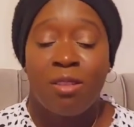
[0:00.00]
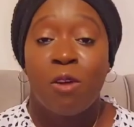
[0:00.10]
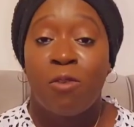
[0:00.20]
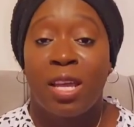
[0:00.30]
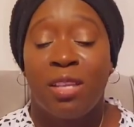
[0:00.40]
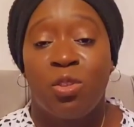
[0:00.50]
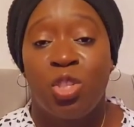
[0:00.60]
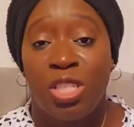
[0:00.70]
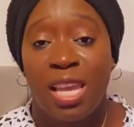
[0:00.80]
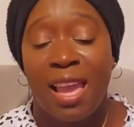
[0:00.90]
Don't forget
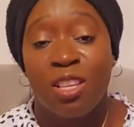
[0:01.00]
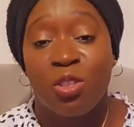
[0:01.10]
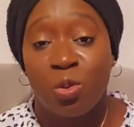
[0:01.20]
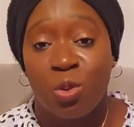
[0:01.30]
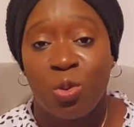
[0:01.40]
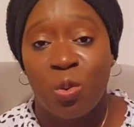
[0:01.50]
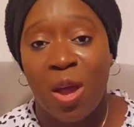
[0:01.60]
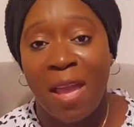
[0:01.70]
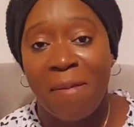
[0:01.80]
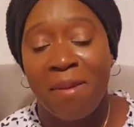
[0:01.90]
to share and
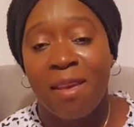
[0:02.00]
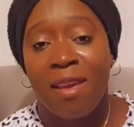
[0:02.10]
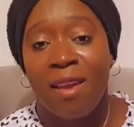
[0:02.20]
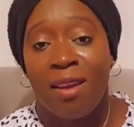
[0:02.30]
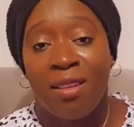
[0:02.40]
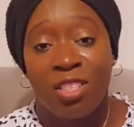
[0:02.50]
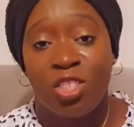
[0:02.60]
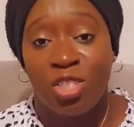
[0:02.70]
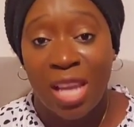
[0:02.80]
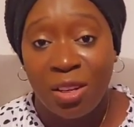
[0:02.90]
subscribe in
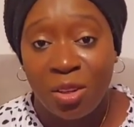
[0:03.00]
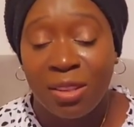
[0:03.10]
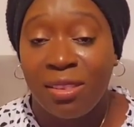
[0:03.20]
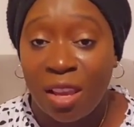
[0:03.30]
this channel.